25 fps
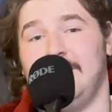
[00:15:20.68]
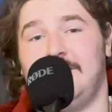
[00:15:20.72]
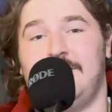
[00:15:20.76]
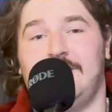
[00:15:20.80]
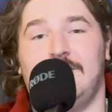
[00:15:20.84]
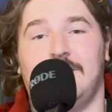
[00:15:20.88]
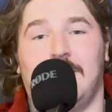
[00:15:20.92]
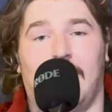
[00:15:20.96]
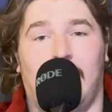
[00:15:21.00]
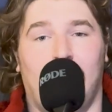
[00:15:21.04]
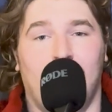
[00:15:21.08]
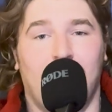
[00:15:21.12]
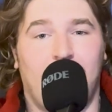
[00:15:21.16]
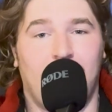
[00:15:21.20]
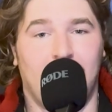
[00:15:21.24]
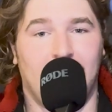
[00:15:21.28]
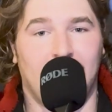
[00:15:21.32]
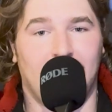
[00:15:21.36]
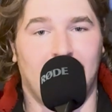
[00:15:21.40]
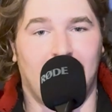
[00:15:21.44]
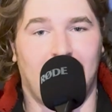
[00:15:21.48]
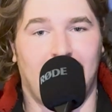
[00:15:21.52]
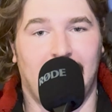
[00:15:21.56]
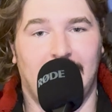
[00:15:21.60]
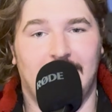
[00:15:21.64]

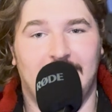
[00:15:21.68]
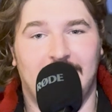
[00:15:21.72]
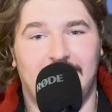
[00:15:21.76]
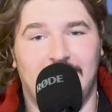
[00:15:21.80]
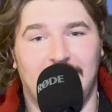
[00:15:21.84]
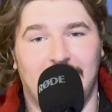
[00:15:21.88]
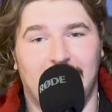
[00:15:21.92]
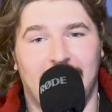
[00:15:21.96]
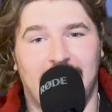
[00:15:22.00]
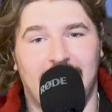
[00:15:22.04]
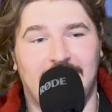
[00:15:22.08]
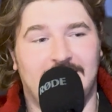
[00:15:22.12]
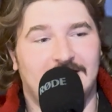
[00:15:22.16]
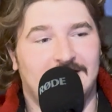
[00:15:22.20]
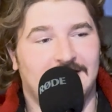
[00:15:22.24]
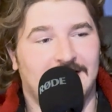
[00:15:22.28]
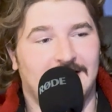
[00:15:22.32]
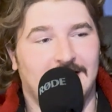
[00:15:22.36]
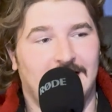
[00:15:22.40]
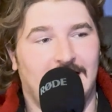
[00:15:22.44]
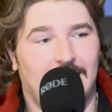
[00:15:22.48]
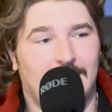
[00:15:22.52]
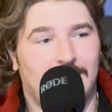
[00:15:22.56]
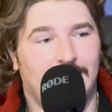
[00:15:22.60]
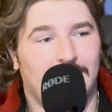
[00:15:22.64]
confidently to your nieces and
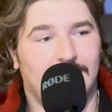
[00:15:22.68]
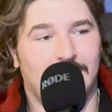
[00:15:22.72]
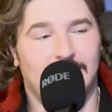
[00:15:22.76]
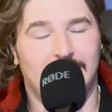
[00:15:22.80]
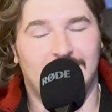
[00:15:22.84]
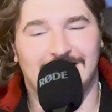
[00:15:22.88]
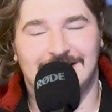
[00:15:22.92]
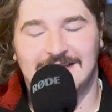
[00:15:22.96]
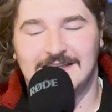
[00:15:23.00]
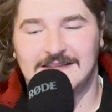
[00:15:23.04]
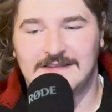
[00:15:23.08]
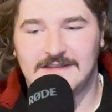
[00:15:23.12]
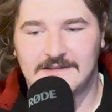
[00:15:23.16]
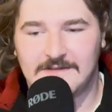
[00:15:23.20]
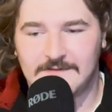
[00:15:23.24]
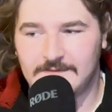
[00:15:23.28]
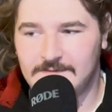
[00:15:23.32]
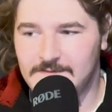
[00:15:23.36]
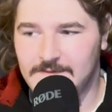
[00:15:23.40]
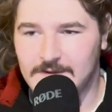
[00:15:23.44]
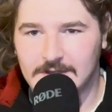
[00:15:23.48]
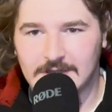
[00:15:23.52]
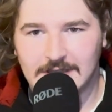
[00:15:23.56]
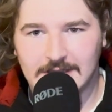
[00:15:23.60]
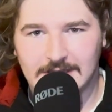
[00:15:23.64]
nephews. This
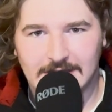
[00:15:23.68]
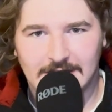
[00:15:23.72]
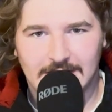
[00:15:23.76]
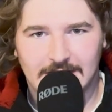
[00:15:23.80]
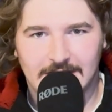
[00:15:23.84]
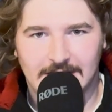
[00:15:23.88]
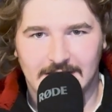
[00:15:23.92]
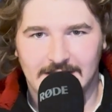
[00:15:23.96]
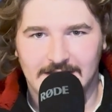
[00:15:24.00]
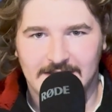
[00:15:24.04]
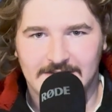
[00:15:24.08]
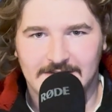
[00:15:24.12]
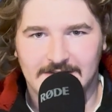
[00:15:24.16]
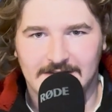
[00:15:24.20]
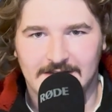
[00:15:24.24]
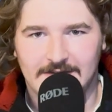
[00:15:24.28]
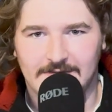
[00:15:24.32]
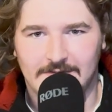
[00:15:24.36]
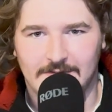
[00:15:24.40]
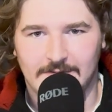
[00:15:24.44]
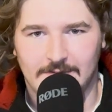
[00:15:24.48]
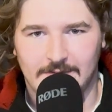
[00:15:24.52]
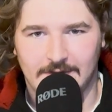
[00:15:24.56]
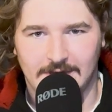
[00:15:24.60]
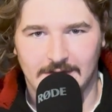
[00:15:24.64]
fucking guy isn't even
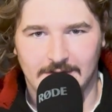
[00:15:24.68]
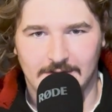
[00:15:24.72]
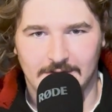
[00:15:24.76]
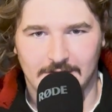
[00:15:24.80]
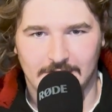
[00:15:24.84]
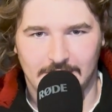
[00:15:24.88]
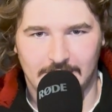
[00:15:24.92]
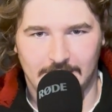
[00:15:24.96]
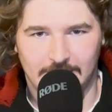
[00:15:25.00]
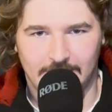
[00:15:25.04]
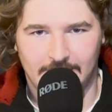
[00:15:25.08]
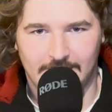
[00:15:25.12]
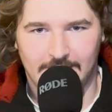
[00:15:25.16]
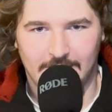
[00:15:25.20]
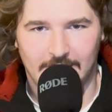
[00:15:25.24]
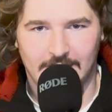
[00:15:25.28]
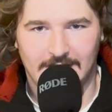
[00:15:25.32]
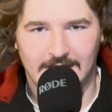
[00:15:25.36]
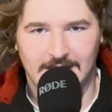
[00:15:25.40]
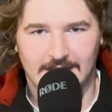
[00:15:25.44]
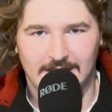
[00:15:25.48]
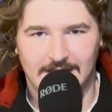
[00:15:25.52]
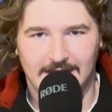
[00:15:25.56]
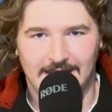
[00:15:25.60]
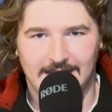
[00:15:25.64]
real. You
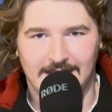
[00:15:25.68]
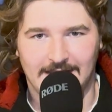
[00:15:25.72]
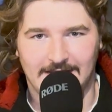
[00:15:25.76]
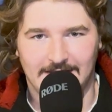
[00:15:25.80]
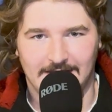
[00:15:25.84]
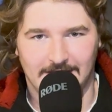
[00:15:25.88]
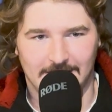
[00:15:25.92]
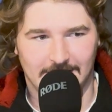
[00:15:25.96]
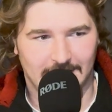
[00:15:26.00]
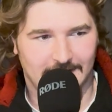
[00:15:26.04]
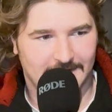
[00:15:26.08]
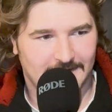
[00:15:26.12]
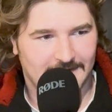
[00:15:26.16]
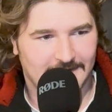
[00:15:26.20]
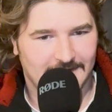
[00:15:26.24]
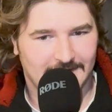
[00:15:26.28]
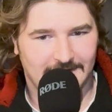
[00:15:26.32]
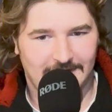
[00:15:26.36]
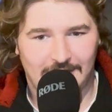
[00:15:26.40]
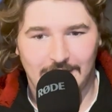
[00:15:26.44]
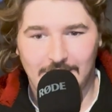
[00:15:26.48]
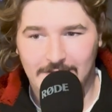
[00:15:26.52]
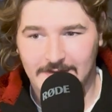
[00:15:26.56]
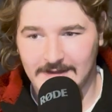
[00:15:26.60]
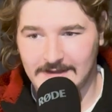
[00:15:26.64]
fucking idiots! You
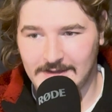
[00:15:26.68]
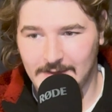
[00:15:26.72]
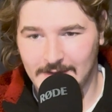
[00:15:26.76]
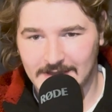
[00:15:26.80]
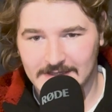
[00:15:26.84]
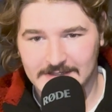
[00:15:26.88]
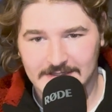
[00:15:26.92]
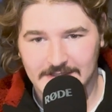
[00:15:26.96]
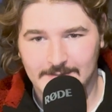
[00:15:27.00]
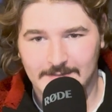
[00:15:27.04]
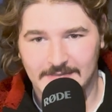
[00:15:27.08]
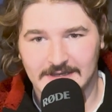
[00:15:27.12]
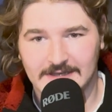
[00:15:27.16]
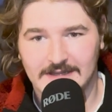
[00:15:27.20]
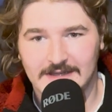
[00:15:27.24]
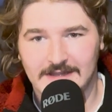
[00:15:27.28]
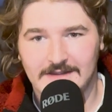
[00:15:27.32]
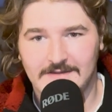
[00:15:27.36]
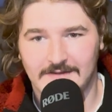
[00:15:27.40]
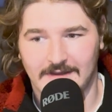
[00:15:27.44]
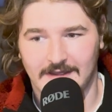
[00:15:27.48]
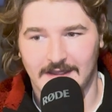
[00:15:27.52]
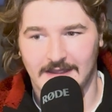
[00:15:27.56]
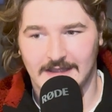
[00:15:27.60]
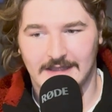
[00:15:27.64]
think you actually believe
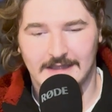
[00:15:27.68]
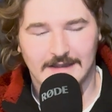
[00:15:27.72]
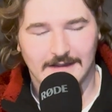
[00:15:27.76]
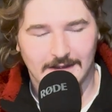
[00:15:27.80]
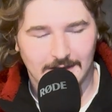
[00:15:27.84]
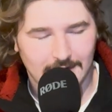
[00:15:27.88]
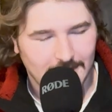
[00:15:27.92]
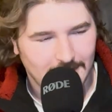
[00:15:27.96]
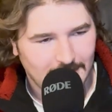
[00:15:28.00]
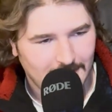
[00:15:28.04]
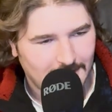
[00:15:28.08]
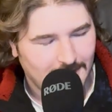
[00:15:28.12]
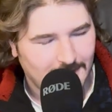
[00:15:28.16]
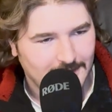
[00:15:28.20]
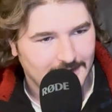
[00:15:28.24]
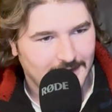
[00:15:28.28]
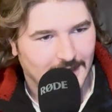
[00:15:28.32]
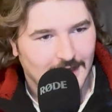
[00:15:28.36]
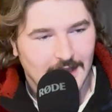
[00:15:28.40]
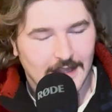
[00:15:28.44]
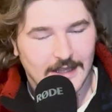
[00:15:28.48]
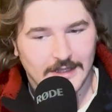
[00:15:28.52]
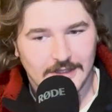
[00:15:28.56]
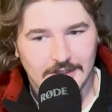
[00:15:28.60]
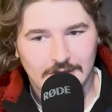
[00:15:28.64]
it?
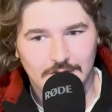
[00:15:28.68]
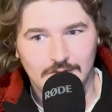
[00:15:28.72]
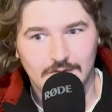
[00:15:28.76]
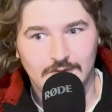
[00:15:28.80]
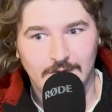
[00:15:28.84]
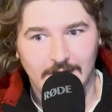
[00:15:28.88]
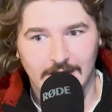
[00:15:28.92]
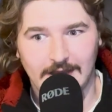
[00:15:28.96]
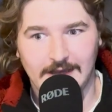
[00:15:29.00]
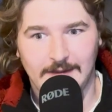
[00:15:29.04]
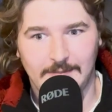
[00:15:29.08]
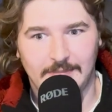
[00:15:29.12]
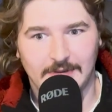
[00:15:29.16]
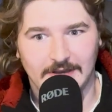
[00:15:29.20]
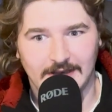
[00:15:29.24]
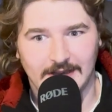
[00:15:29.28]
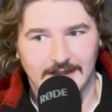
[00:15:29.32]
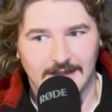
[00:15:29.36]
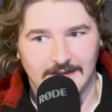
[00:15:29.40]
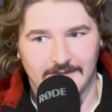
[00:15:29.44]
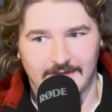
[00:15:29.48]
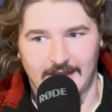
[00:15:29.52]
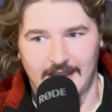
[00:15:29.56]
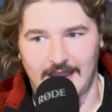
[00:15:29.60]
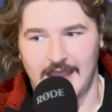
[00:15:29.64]
You really
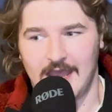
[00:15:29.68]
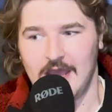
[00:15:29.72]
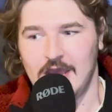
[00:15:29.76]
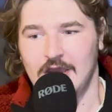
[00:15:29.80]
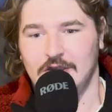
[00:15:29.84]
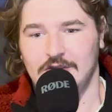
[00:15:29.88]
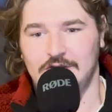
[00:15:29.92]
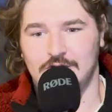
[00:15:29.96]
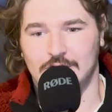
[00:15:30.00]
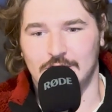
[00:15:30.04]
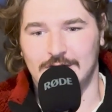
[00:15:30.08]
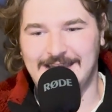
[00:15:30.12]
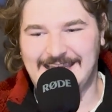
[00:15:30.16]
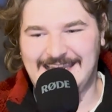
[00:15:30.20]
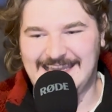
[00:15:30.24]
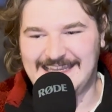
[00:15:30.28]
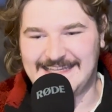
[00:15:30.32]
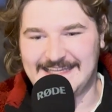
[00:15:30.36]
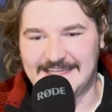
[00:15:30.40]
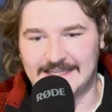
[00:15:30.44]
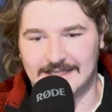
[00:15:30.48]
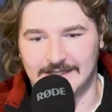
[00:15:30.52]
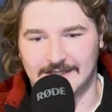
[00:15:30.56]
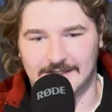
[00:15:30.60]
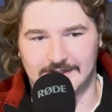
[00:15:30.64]
believe it? You're
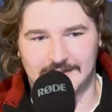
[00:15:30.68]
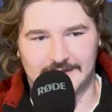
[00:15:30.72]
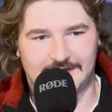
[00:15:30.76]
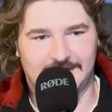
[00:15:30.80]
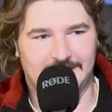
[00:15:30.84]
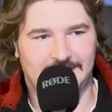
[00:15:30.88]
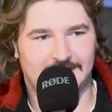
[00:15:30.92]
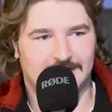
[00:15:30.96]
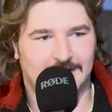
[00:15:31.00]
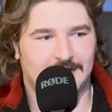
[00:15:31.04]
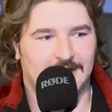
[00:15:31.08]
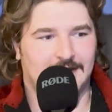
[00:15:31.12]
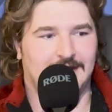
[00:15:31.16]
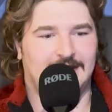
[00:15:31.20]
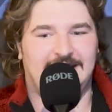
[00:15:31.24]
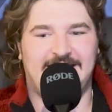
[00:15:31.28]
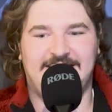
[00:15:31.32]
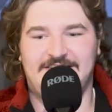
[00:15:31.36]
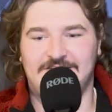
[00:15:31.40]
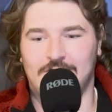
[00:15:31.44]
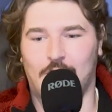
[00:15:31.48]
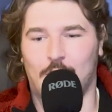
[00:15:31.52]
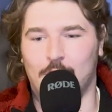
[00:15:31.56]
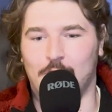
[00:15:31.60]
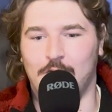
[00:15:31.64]
idiots. He's
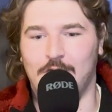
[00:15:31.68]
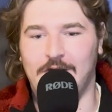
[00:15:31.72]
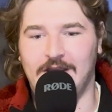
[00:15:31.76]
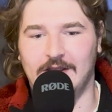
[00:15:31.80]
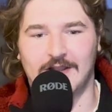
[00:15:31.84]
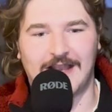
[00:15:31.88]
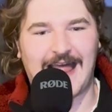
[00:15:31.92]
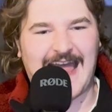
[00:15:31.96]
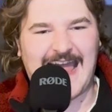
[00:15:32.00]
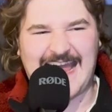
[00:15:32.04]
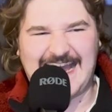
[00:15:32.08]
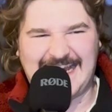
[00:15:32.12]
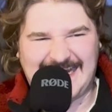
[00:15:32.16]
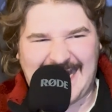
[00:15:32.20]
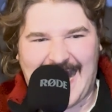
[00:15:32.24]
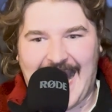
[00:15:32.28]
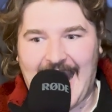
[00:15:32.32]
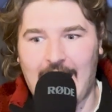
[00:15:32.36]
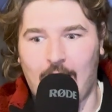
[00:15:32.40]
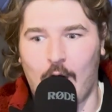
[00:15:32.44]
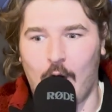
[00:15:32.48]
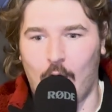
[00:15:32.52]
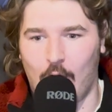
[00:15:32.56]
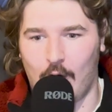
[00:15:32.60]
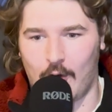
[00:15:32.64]
not real at
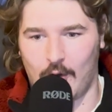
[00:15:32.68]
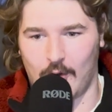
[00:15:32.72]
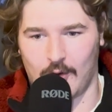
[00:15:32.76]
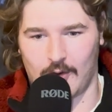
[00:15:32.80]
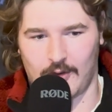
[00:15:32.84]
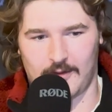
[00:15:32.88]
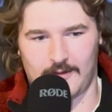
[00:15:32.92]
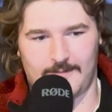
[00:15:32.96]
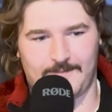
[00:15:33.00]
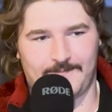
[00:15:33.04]
all.